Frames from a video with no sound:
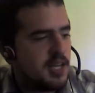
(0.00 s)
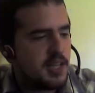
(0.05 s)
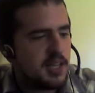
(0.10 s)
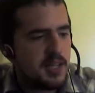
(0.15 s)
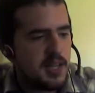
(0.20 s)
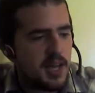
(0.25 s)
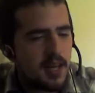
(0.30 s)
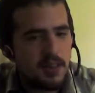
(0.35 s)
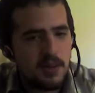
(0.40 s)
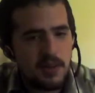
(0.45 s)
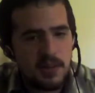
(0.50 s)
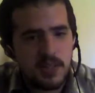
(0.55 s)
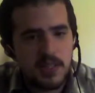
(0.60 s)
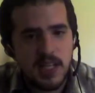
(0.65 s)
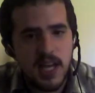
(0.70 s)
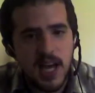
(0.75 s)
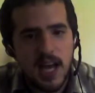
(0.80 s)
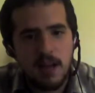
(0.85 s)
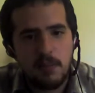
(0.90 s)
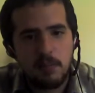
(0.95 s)
The other
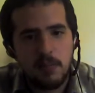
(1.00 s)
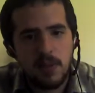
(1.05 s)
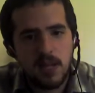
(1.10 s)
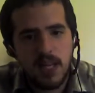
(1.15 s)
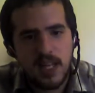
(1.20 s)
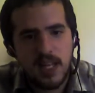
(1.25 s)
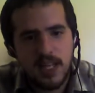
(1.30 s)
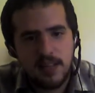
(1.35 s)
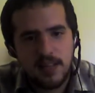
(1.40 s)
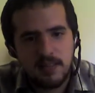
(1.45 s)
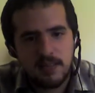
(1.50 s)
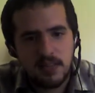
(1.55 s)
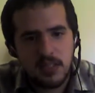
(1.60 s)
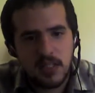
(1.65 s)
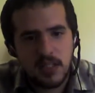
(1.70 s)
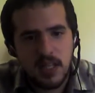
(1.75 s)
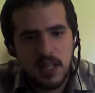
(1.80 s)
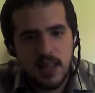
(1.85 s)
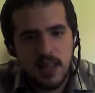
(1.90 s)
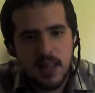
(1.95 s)
side
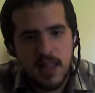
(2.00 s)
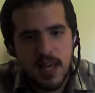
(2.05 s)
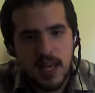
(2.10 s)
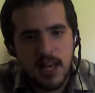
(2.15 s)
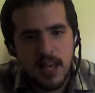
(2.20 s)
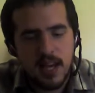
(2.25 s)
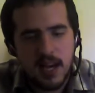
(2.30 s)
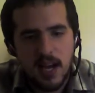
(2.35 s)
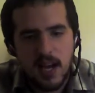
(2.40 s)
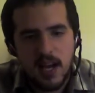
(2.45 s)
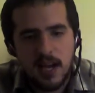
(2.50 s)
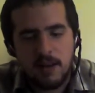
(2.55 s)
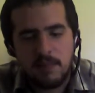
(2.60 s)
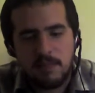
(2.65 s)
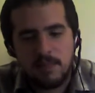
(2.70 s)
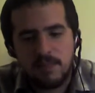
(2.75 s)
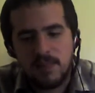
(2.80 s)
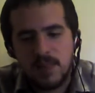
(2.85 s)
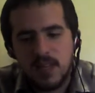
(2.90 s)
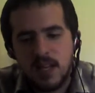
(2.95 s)
believes that
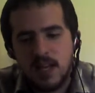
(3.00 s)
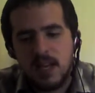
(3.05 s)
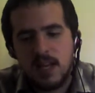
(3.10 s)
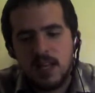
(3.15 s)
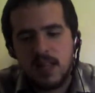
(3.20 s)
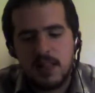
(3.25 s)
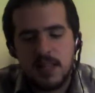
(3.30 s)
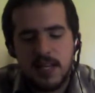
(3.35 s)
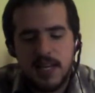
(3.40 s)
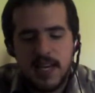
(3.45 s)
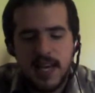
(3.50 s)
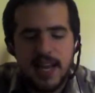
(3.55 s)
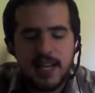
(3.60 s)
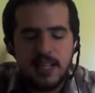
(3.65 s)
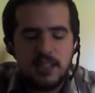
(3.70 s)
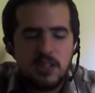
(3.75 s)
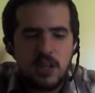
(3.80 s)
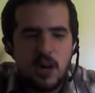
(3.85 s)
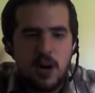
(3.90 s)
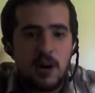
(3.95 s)
the
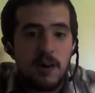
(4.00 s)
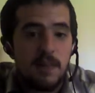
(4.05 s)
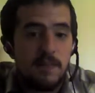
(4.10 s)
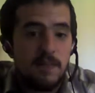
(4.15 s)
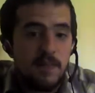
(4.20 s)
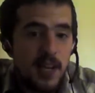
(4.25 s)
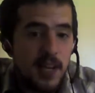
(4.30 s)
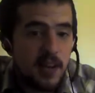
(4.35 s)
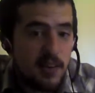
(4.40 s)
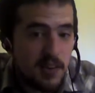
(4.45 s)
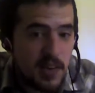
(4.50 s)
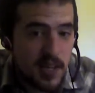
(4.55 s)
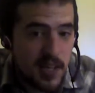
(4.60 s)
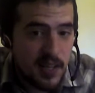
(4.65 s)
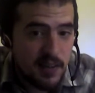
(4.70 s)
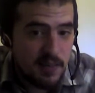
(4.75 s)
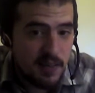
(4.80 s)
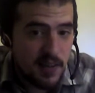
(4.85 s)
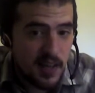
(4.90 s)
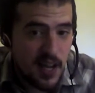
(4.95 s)
dates are
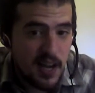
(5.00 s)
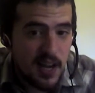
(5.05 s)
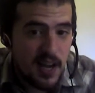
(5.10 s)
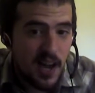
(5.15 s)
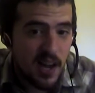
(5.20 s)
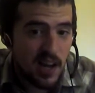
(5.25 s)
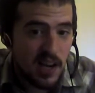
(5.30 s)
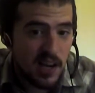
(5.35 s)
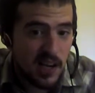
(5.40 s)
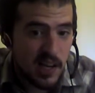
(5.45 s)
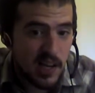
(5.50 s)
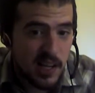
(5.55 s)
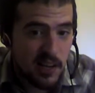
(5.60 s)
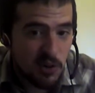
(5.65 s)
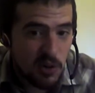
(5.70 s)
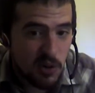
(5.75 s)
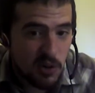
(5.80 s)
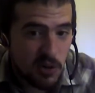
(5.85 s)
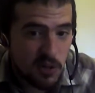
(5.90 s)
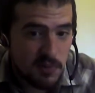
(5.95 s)
figurative and not
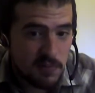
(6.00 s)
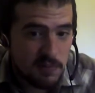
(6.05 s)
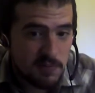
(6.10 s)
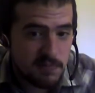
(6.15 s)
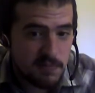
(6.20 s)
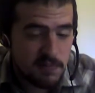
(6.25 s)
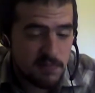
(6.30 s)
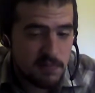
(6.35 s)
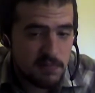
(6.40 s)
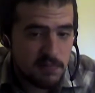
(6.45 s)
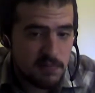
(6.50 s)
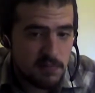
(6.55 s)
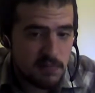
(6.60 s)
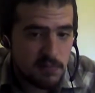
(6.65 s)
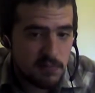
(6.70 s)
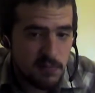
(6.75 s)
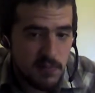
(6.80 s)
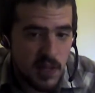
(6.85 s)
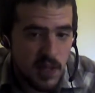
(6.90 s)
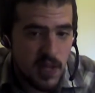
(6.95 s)
literal.
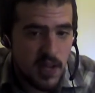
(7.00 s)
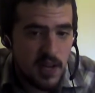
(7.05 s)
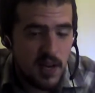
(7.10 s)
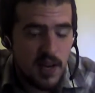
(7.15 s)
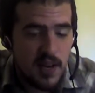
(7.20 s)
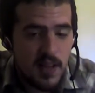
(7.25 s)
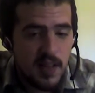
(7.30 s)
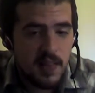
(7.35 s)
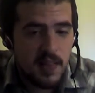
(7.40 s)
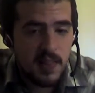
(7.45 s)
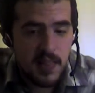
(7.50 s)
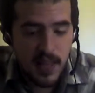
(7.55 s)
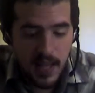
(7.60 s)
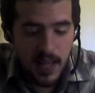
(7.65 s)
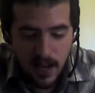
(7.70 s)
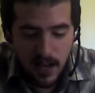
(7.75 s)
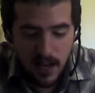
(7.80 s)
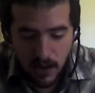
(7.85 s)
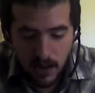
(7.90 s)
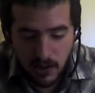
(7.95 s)

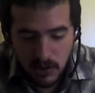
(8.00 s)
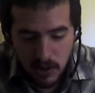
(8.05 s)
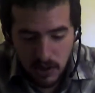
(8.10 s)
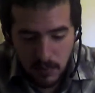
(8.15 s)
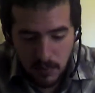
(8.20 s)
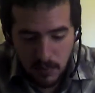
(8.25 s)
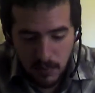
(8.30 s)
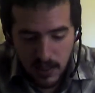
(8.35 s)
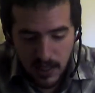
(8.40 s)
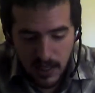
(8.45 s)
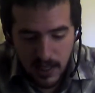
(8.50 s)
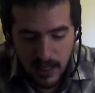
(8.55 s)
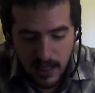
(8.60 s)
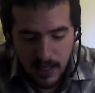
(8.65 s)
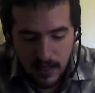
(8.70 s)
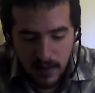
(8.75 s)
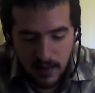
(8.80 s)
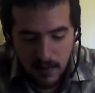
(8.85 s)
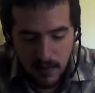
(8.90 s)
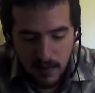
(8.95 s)
They also
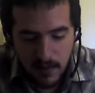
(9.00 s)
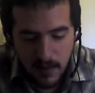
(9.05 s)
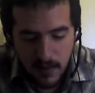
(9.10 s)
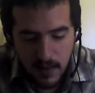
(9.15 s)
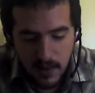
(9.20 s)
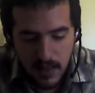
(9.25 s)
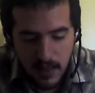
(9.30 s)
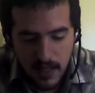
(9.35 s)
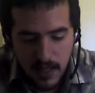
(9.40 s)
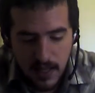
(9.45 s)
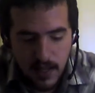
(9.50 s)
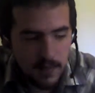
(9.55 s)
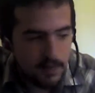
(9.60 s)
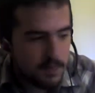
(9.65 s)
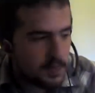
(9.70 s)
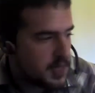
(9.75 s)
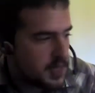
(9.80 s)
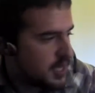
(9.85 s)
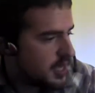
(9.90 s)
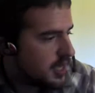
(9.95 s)
believe that
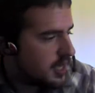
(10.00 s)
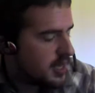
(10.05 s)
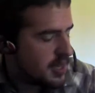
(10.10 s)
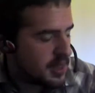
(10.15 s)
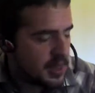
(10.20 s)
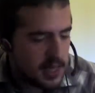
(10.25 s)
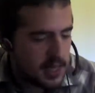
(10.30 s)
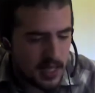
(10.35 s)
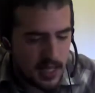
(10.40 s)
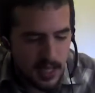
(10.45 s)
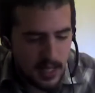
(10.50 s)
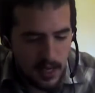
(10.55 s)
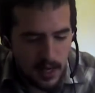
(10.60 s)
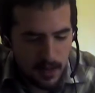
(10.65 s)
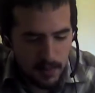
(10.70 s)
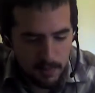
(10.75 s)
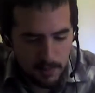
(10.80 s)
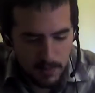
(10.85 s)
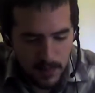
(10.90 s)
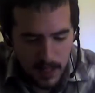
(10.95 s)

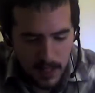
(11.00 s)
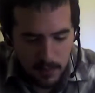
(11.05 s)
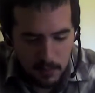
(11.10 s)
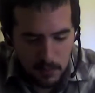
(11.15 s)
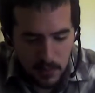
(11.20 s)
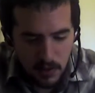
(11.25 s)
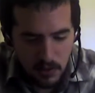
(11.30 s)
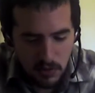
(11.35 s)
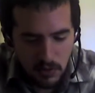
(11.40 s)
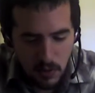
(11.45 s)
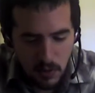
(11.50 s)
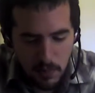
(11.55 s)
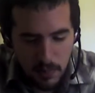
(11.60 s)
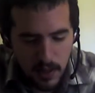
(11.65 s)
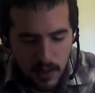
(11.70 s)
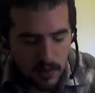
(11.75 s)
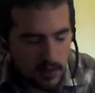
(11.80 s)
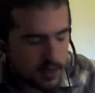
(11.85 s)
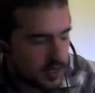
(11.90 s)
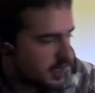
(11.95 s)
the Hebrews were
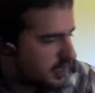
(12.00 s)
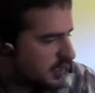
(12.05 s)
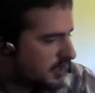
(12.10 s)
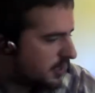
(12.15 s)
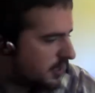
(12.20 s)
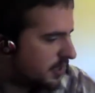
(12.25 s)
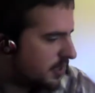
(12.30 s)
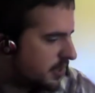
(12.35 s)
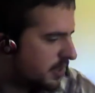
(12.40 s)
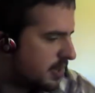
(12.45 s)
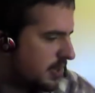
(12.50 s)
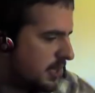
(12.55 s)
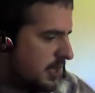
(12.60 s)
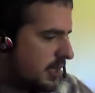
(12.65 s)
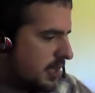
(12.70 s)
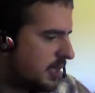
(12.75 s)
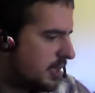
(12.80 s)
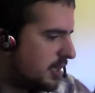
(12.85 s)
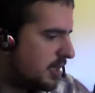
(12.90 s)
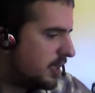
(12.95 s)
building
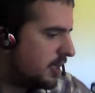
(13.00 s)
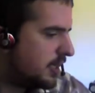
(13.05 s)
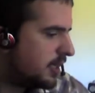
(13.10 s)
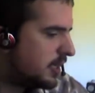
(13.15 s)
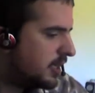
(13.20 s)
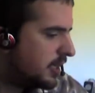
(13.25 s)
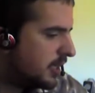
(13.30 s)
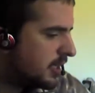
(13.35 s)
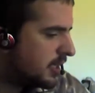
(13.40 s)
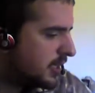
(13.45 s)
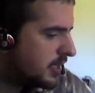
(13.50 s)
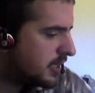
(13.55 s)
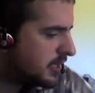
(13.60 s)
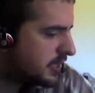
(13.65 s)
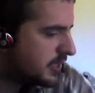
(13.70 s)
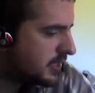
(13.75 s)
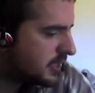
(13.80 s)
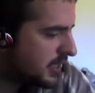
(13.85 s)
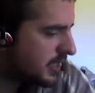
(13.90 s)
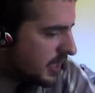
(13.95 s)
the
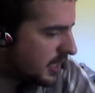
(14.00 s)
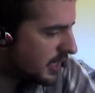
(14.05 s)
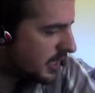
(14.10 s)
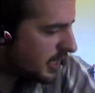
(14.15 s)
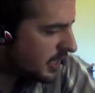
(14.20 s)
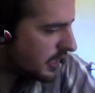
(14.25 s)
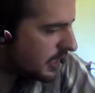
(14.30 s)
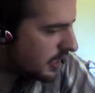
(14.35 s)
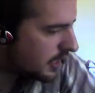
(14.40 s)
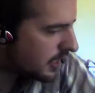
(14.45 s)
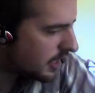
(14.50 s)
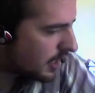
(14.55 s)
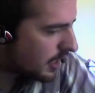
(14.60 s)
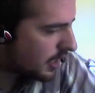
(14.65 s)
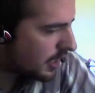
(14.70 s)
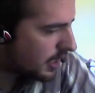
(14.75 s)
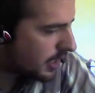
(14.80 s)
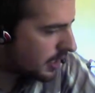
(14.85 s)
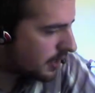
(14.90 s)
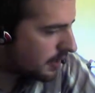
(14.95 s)
city
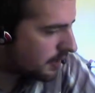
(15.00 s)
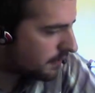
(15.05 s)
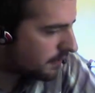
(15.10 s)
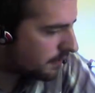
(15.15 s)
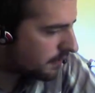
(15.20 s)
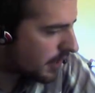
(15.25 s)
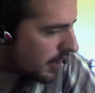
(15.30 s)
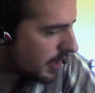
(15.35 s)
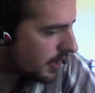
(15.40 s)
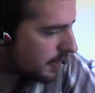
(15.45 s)
of